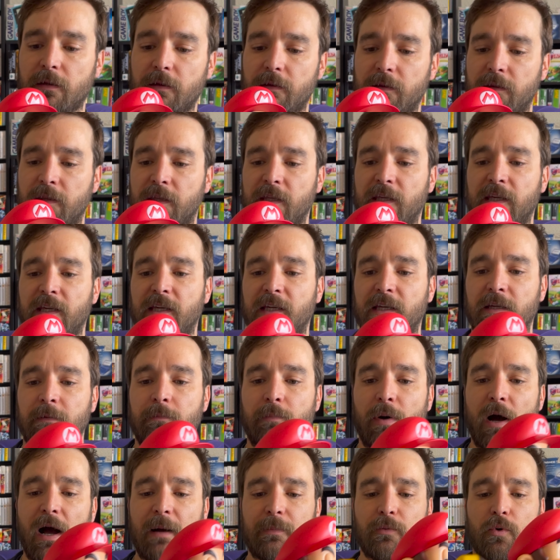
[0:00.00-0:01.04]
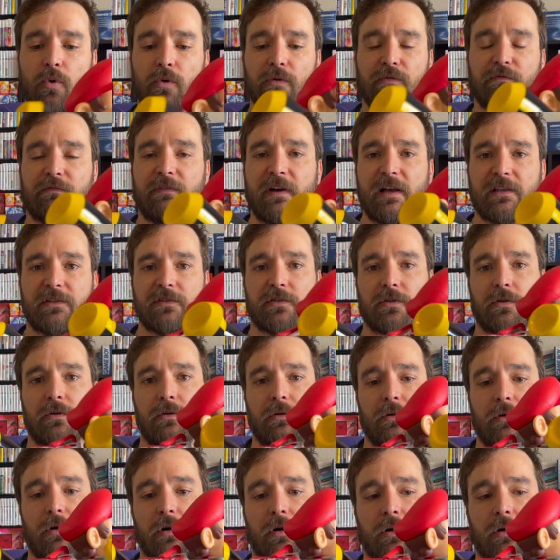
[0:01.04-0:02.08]
The popcorn
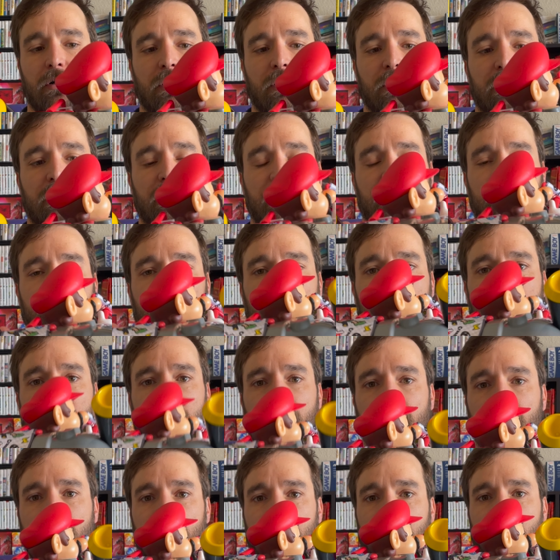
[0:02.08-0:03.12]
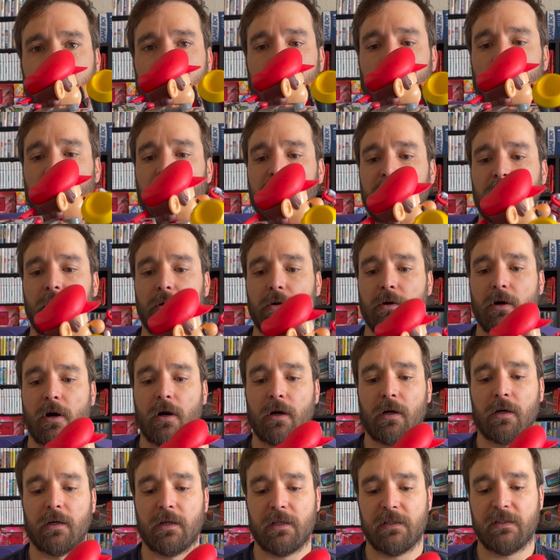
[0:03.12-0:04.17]
vessel on the Mario
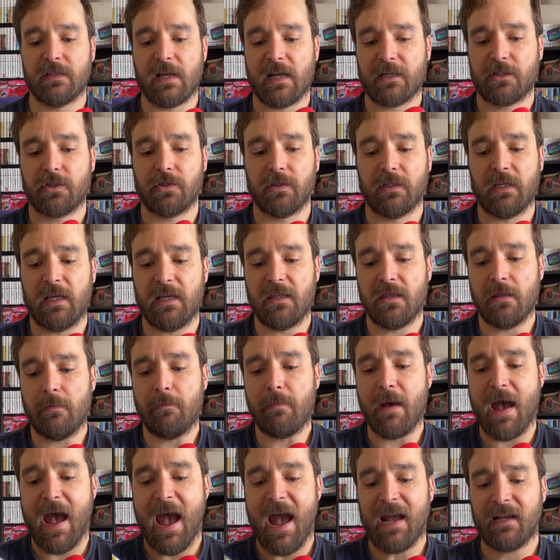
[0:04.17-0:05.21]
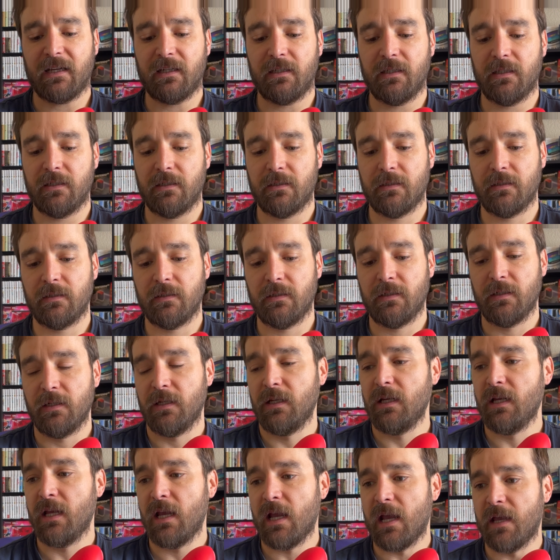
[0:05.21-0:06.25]
Kart is actually in the back.
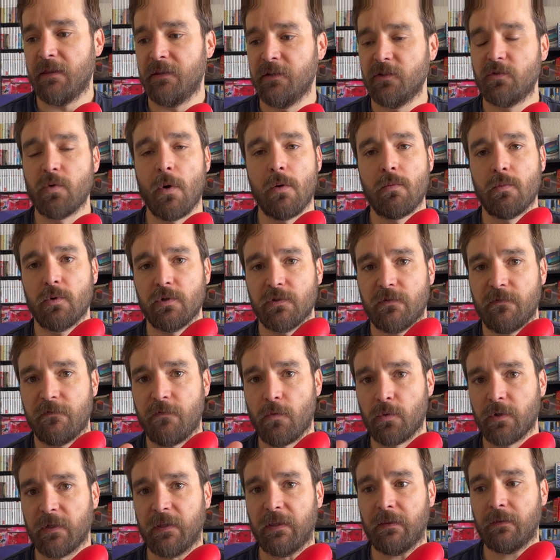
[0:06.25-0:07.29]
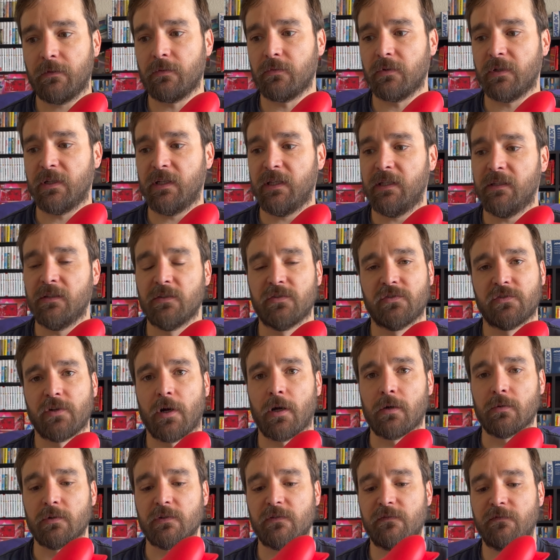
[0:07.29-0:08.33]
And this one was 43, the star
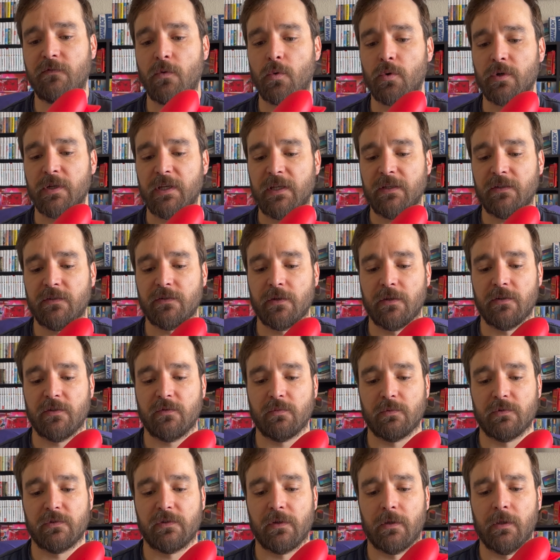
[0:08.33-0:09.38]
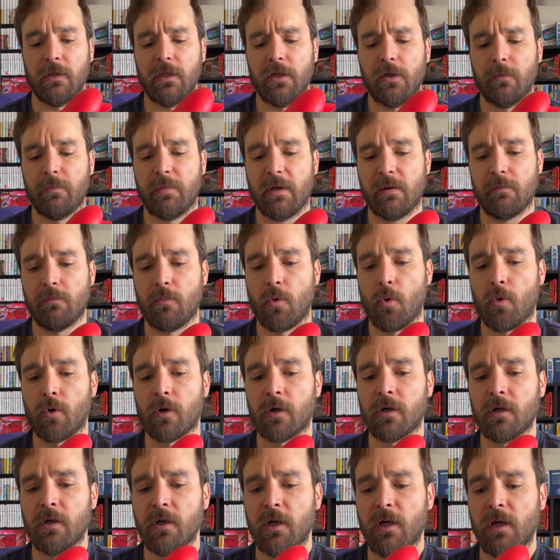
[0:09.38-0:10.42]
was 40, so this one's a little bit more.
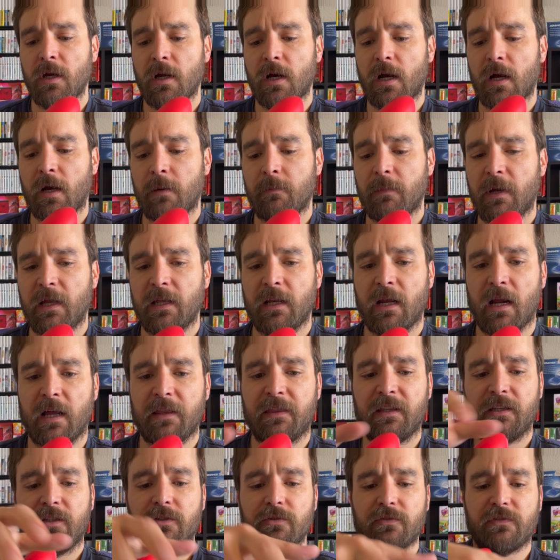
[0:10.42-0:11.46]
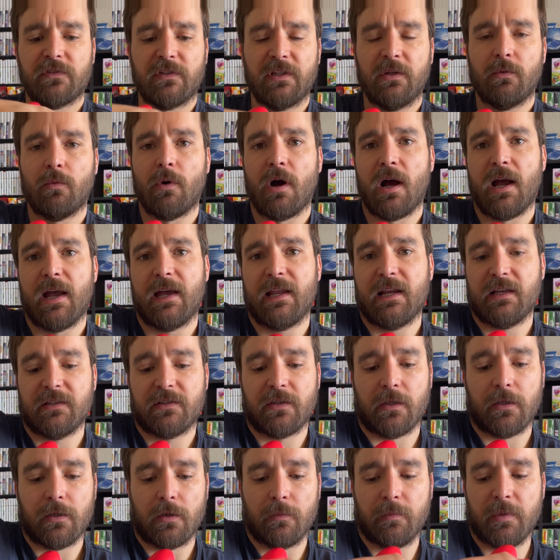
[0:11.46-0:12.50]
And I think you'll see why it has a
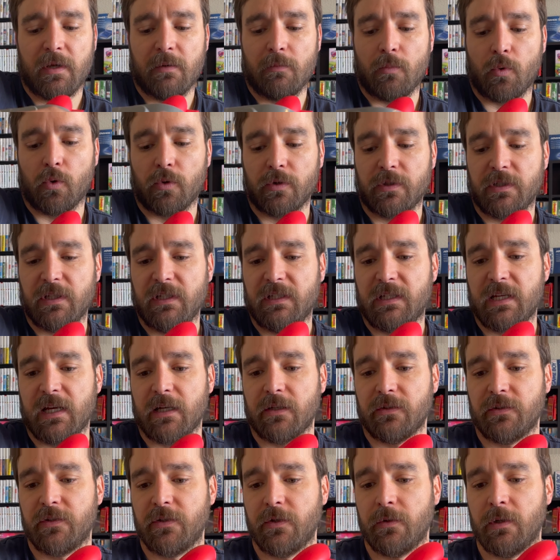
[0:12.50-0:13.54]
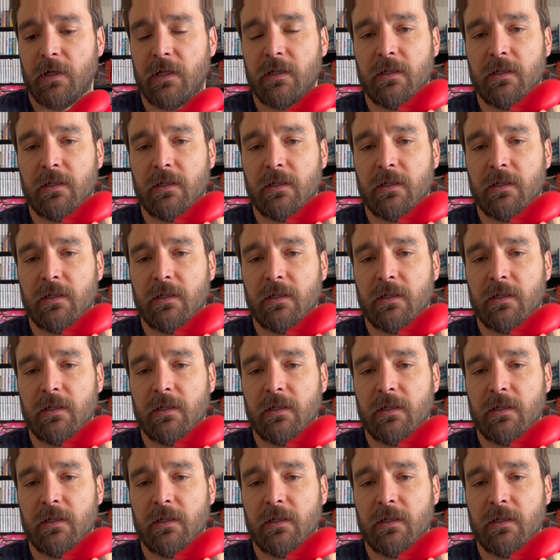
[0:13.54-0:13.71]
little bit more detail to it.